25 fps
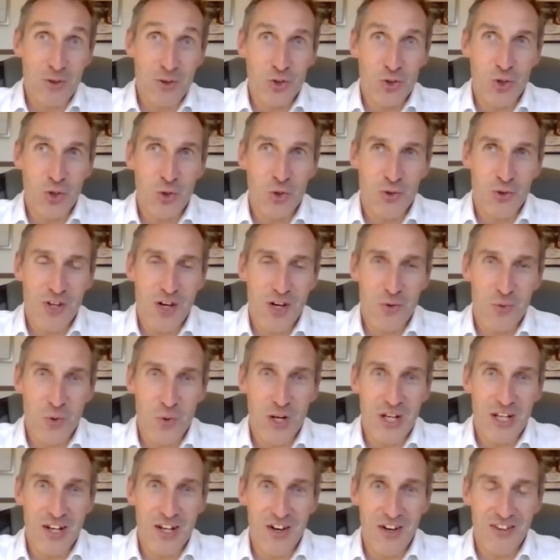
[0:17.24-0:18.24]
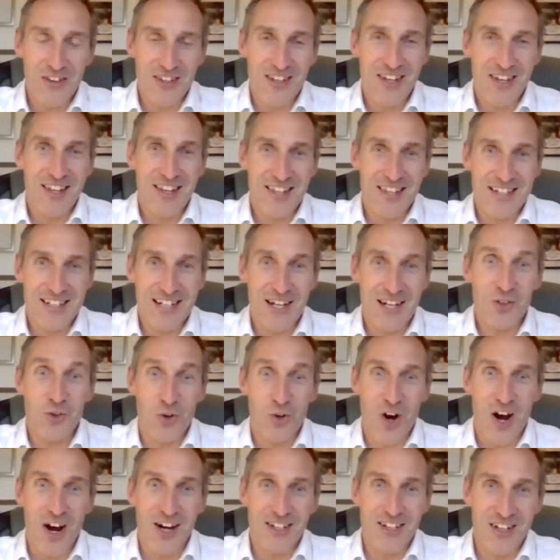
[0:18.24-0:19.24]
you that we learned the other day,
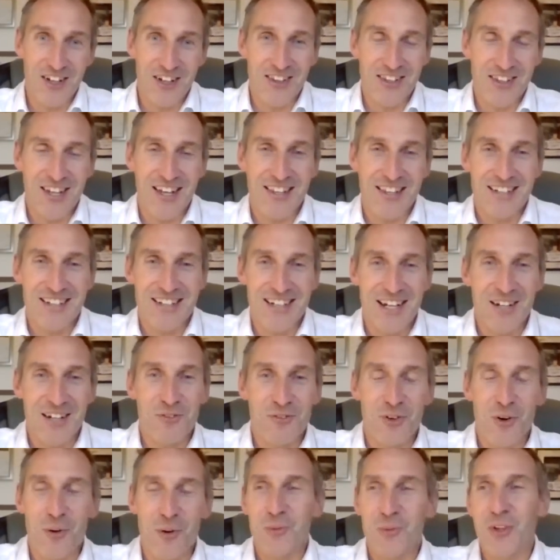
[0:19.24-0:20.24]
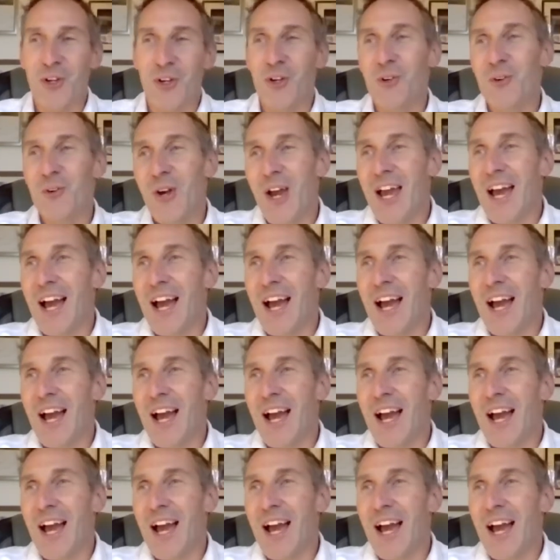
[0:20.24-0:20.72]
or I learned the other day from you.